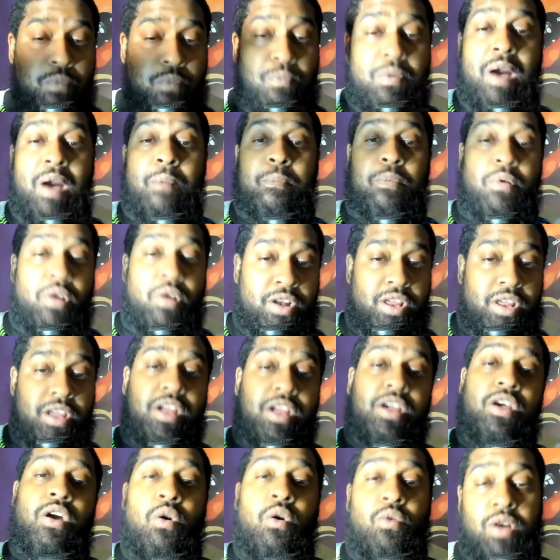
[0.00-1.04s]
Brock Purdy
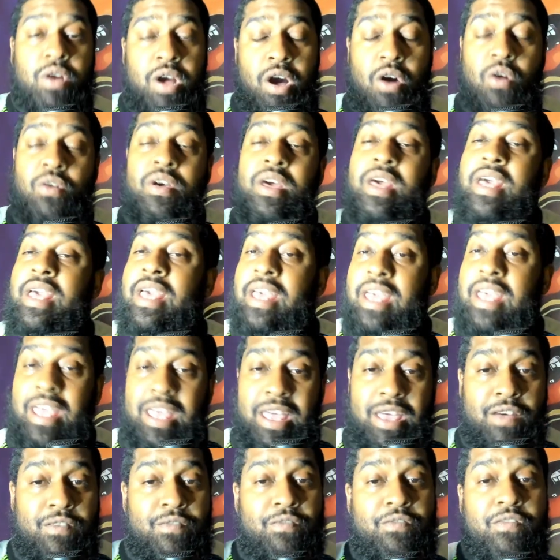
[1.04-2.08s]
going to go,
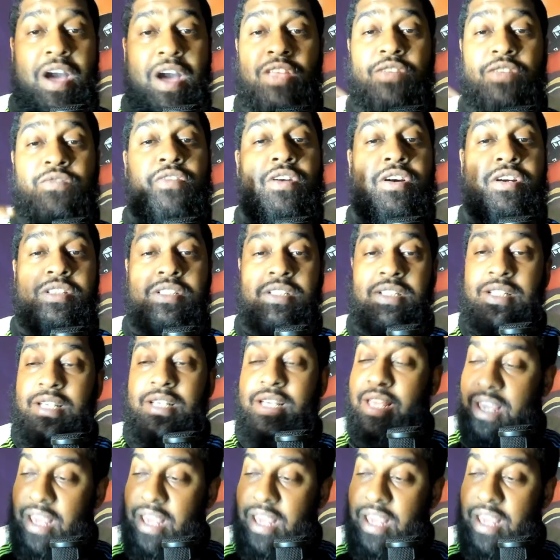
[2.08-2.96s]
and vice versa.